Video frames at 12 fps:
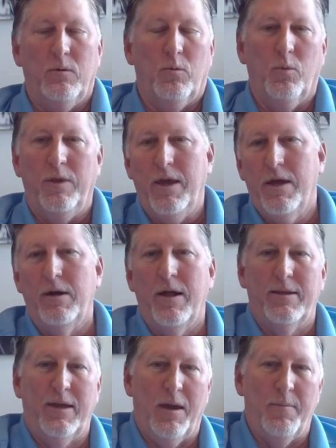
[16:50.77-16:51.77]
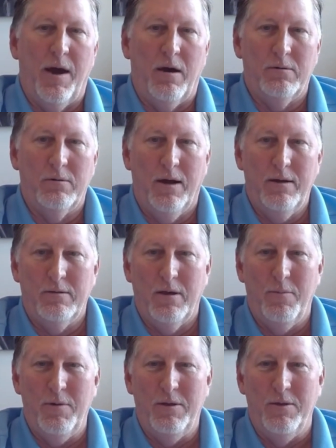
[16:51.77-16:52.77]
when the internet came out, right?
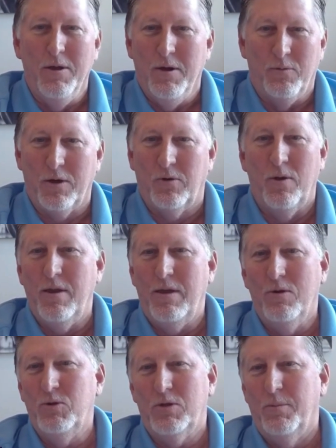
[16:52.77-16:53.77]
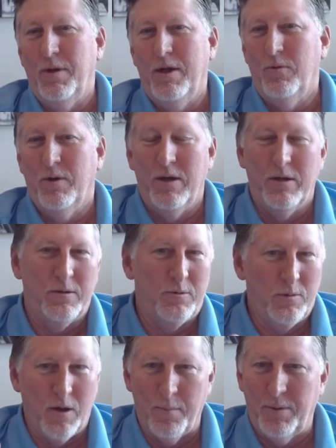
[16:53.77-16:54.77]
I mean, recruiting used to be with
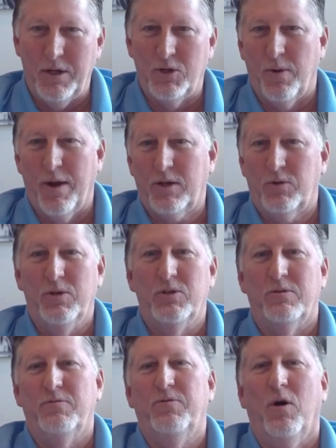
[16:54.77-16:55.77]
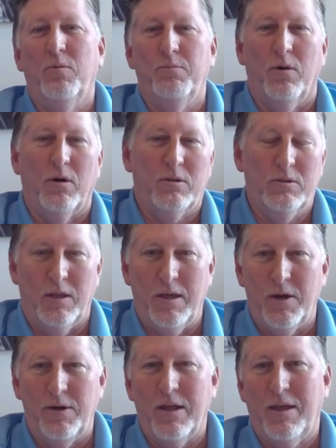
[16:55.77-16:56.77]
company directories and phone books, and the
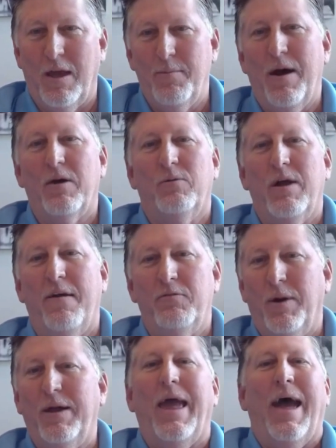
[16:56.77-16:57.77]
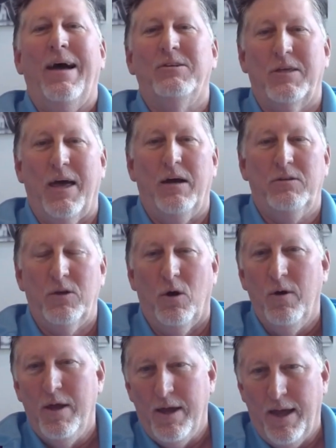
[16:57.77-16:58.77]
internet came out, and everybody has that.
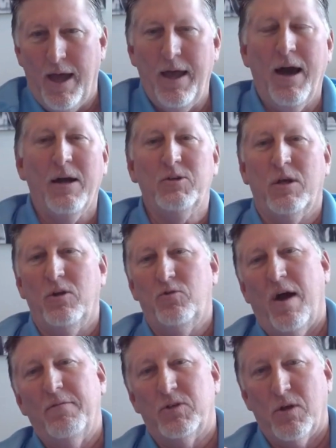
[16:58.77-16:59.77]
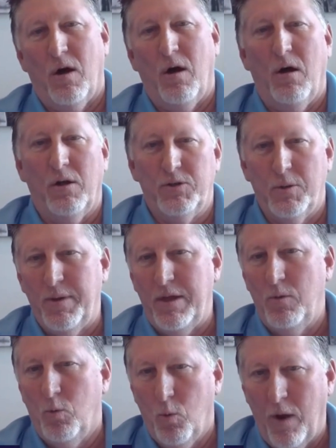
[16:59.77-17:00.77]
So AI is going to drive us all to
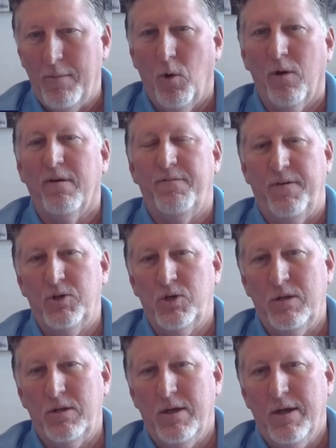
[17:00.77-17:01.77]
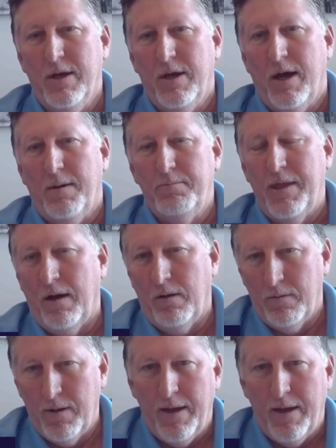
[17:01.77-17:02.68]
be way more efficient. Now,